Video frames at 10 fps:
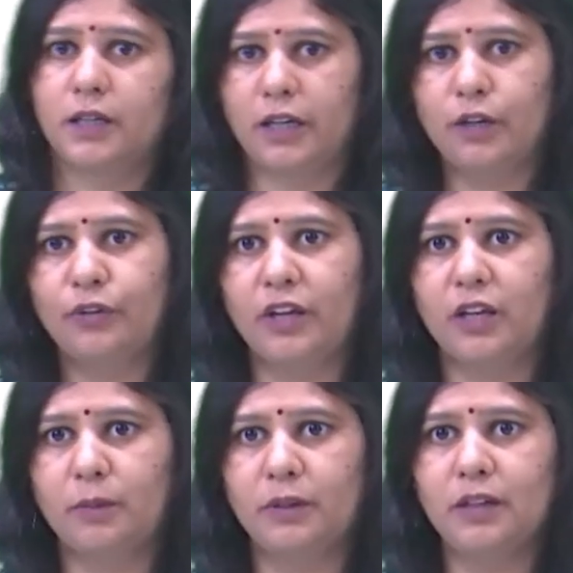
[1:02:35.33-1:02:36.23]
in a
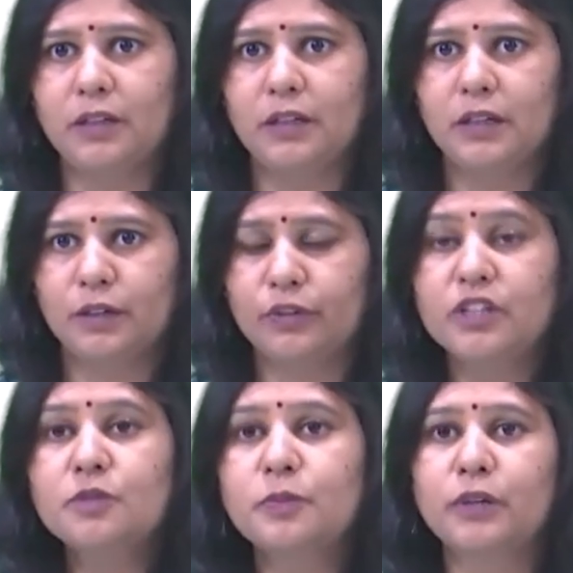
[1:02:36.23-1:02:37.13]
variable with
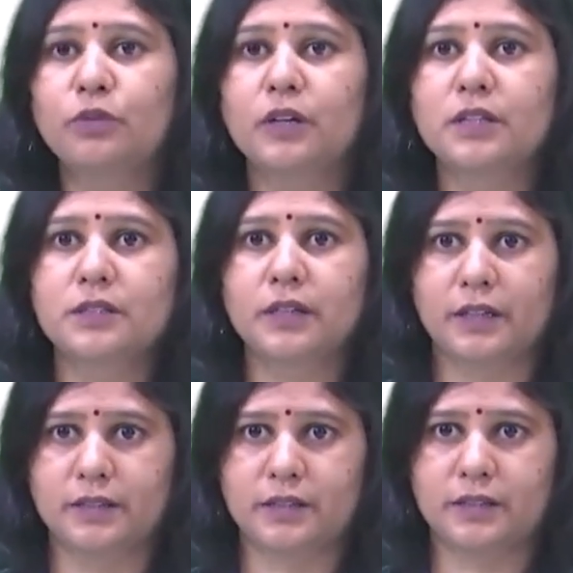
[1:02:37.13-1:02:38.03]
respect to
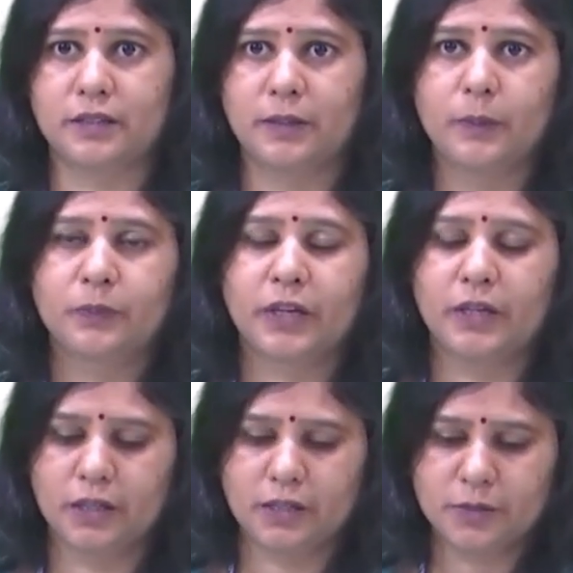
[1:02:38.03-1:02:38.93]
distance.
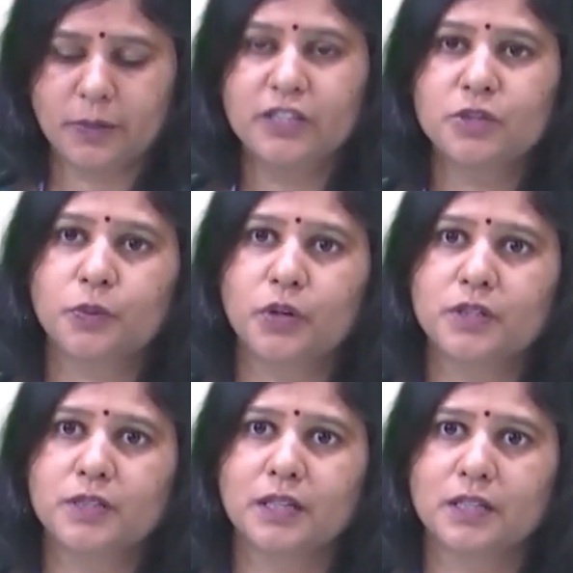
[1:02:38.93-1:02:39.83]
It is based
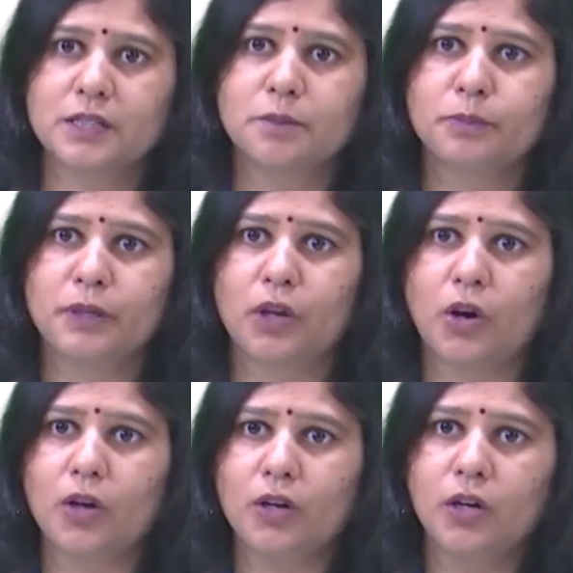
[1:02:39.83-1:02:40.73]
upon a simple
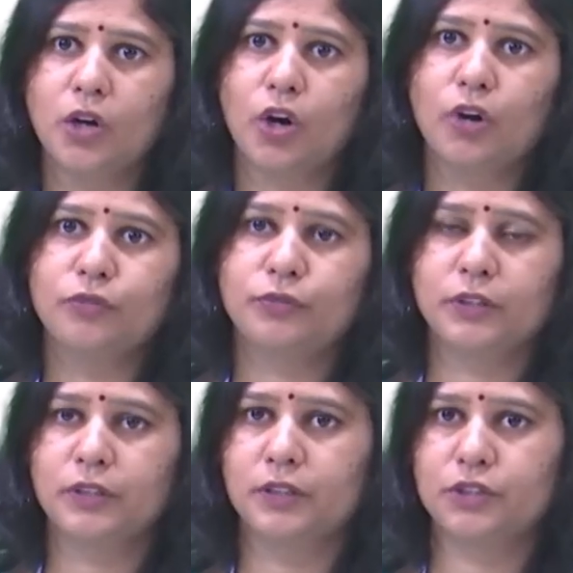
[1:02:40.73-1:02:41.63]
law of
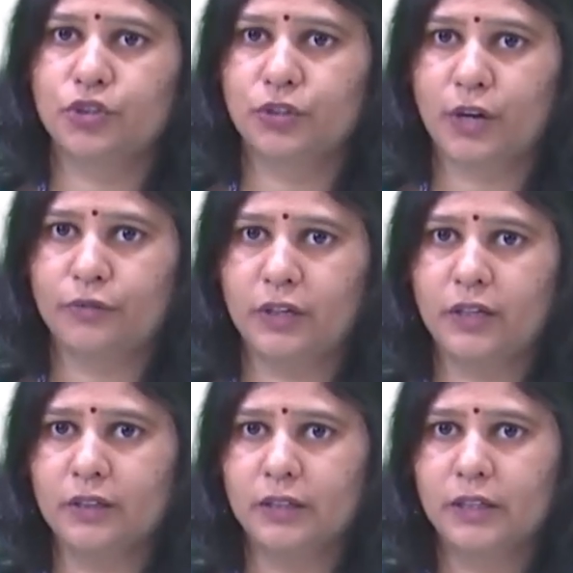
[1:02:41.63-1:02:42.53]
geography,
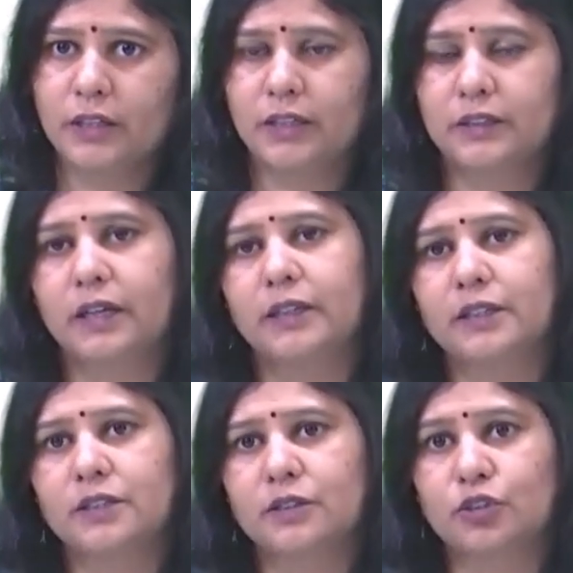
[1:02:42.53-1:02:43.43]
that
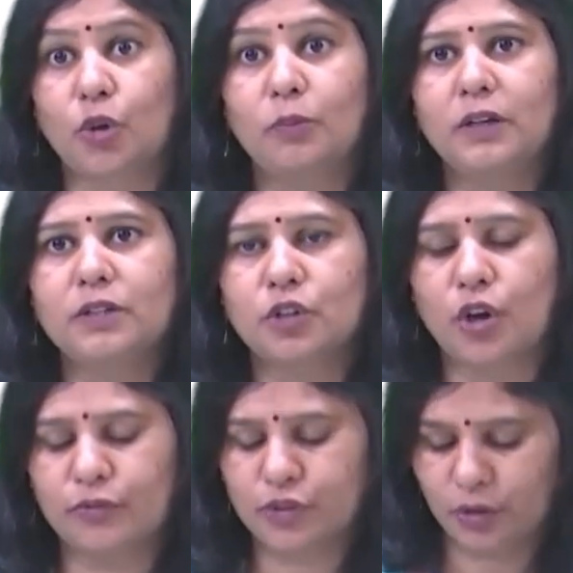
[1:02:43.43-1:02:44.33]
is Tobler's
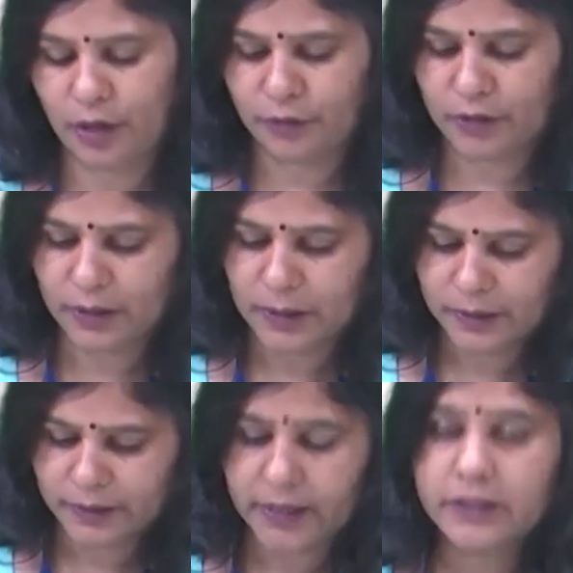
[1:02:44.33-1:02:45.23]
law of geography,
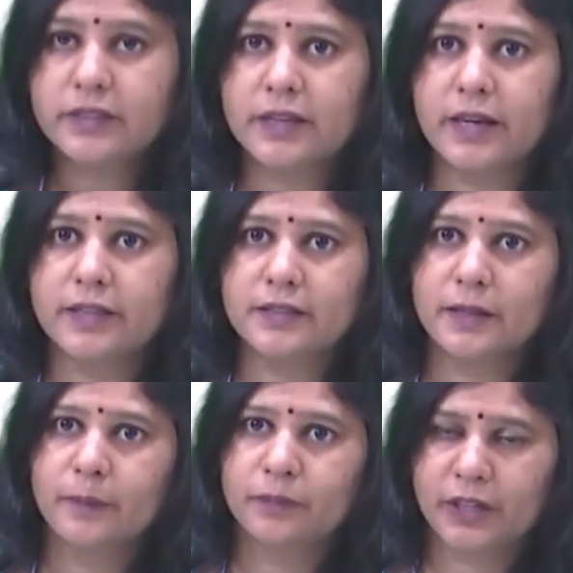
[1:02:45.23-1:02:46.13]
that says
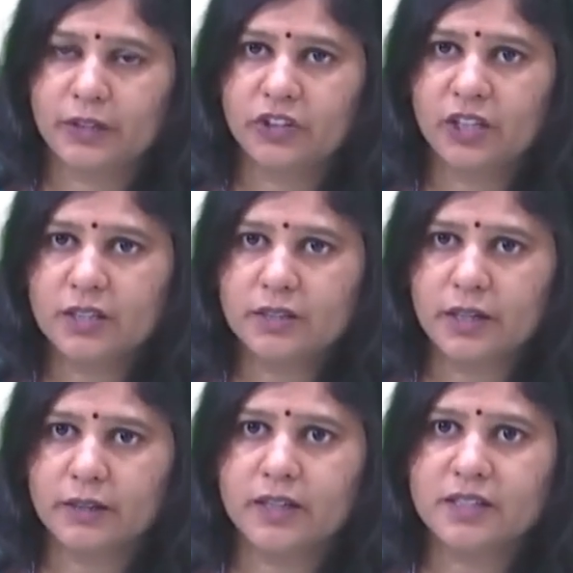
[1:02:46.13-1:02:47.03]
that things
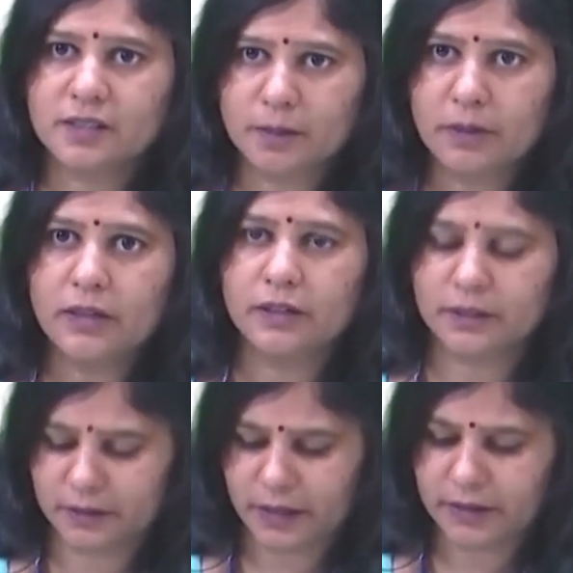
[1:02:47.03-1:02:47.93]
that are similar,
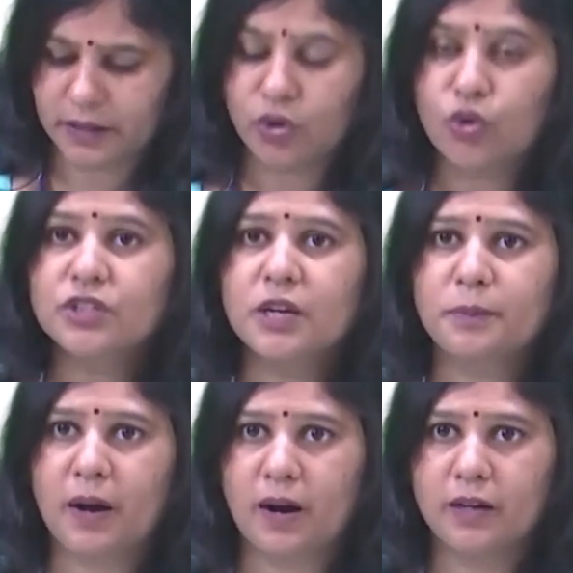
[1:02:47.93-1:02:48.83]
that are closer
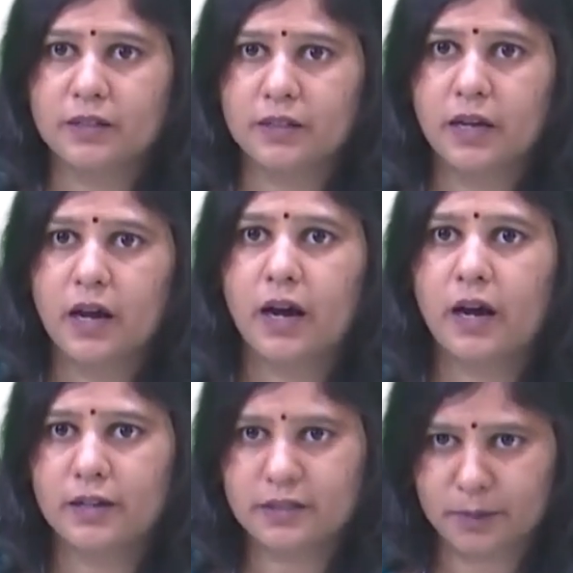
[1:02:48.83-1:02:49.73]
apart,
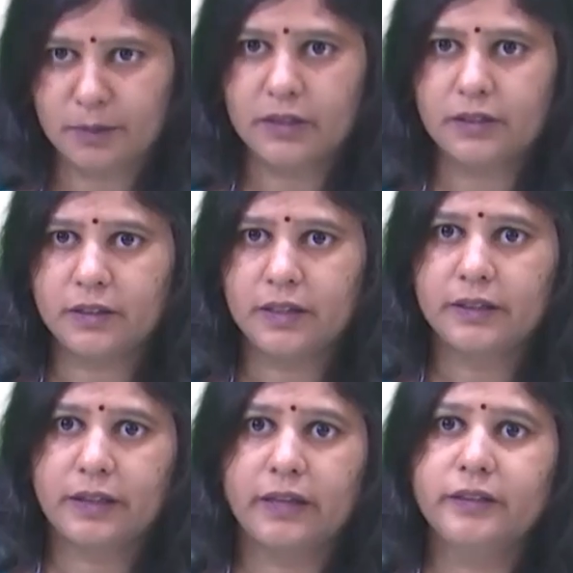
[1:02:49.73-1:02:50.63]
are similar
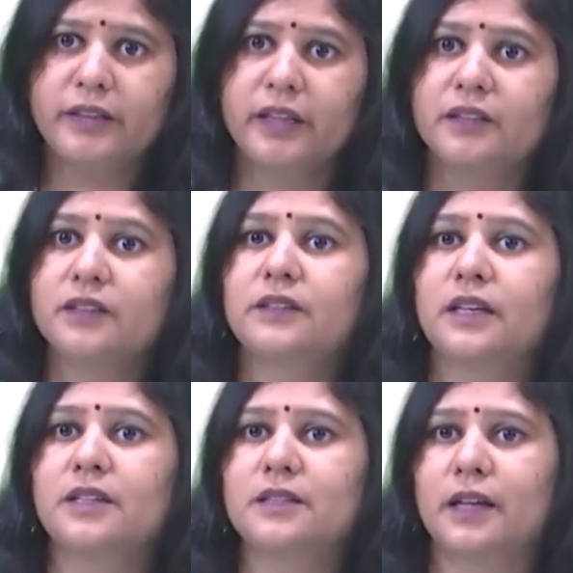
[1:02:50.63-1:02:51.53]
than the
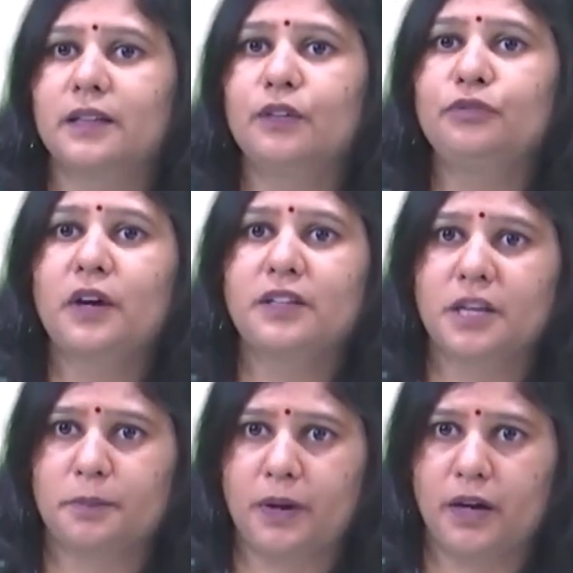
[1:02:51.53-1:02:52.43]
things that are
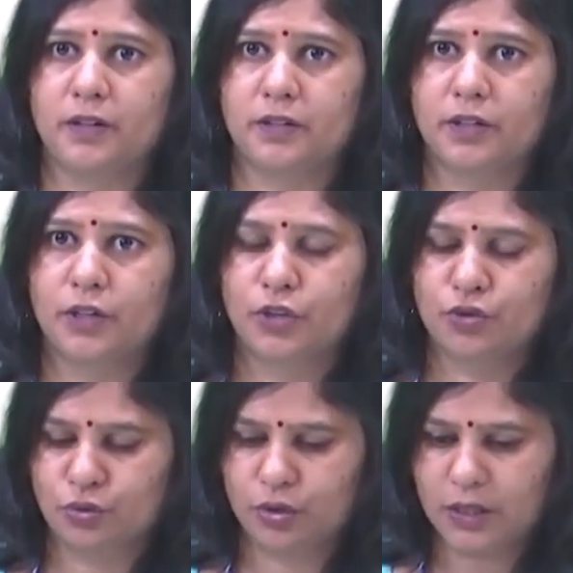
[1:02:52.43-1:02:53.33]
farther apart.
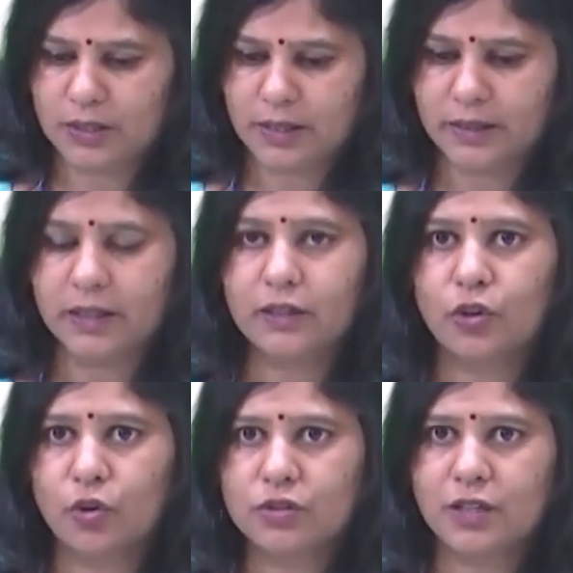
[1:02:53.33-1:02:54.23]
So things that are
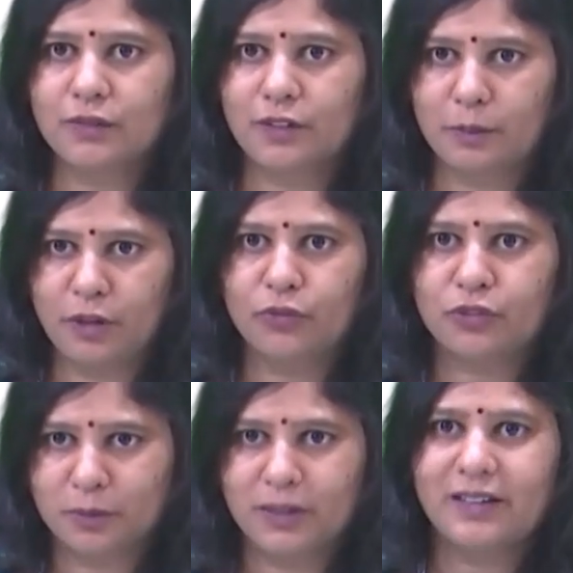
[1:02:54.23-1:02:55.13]
closer will be of
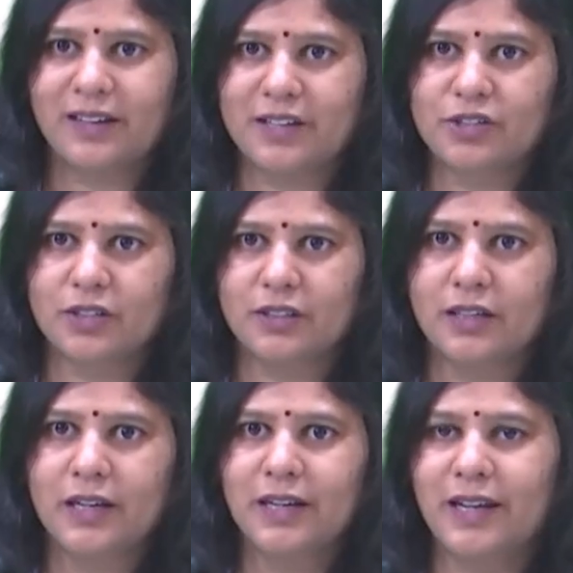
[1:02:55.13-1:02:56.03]
similar nature.
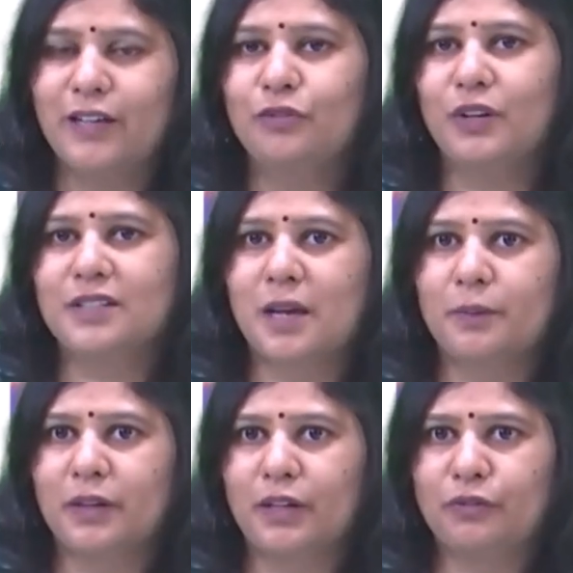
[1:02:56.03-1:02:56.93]
Like for
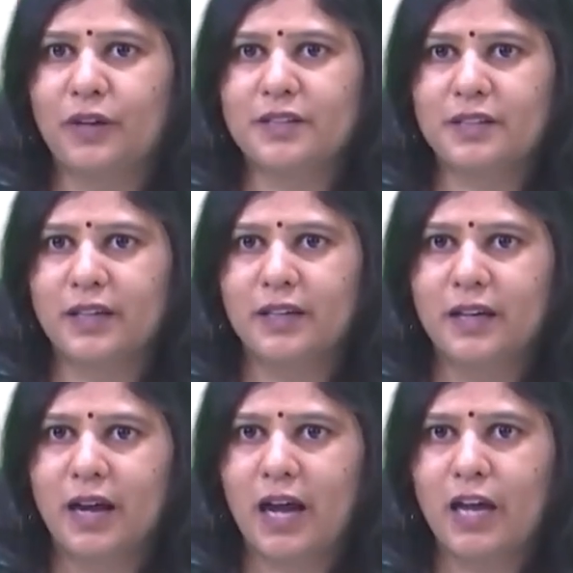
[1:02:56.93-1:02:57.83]
example, if I say
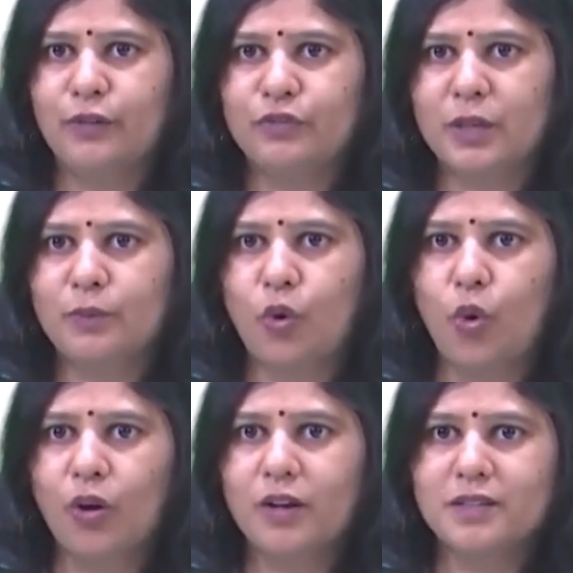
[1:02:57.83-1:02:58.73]
I have some
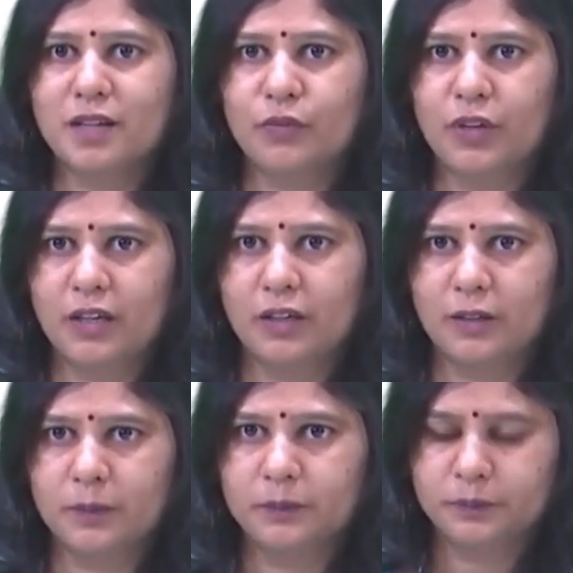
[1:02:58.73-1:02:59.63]
ore reserve here,